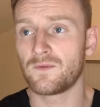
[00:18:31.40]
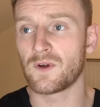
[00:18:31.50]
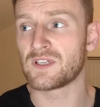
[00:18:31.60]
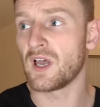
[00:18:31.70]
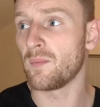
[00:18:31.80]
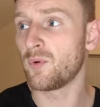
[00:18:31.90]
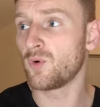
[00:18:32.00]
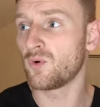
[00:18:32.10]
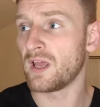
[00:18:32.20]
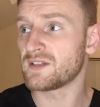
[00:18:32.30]
for
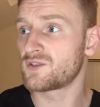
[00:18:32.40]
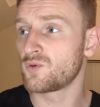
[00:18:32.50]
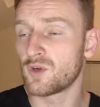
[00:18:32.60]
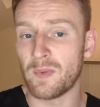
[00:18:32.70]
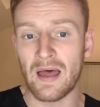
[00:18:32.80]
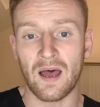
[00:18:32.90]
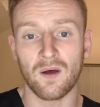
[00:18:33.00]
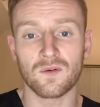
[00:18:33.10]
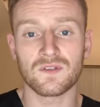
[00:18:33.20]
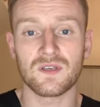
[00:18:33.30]
example, let's talk
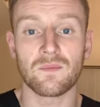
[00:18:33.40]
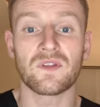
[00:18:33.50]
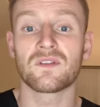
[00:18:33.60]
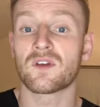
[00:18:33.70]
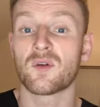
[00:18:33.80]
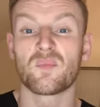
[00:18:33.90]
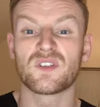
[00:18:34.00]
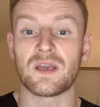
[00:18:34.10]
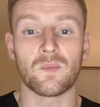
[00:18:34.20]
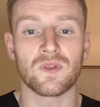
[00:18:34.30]
about something that can
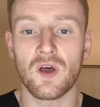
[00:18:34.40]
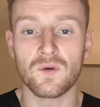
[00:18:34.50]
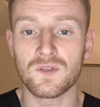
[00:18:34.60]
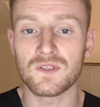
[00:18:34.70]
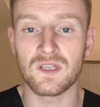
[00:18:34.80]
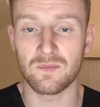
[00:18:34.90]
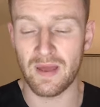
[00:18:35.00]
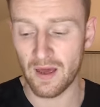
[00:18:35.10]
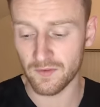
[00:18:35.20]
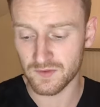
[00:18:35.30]
present with ulcers in the
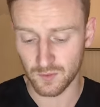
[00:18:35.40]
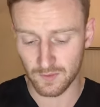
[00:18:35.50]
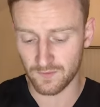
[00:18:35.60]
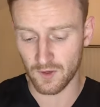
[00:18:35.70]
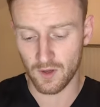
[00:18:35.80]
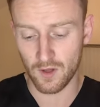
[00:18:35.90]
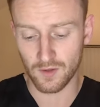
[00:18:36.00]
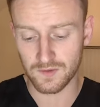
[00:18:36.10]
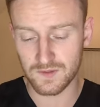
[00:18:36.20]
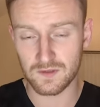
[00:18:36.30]
mouth. So we've
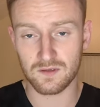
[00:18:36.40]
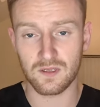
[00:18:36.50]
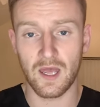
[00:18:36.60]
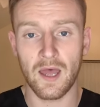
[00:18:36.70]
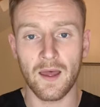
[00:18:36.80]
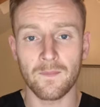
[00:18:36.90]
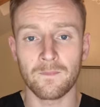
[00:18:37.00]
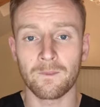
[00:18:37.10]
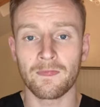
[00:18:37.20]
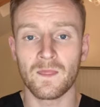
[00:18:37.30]
got
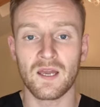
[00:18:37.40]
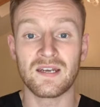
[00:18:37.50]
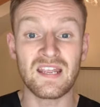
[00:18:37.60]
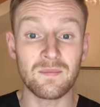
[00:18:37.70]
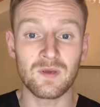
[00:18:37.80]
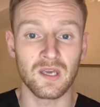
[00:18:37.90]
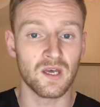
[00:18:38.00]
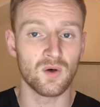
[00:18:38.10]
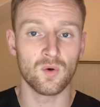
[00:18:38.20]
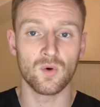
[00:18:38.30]
um,
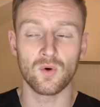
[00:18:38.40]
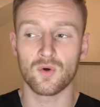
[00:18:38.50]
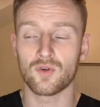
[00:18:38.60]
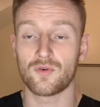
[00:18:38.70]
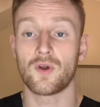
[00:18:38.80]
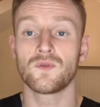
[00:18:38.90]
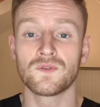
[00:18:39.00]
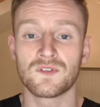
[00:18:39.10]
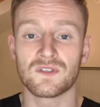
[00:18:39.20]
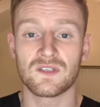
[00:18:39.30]
anemia or
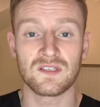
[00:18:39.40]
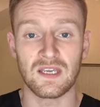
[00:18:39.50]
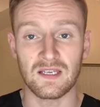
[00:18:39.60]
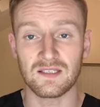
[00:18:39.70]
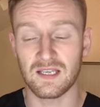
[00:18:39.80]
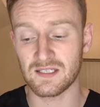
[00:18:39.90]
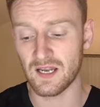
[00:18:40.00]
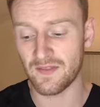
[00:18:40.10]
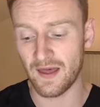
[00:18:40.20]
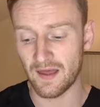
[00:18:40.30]
Crohn's disease, things
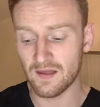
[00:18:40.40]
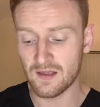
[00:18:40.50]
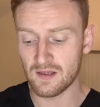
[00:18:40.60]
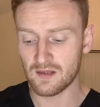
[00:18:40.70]
like that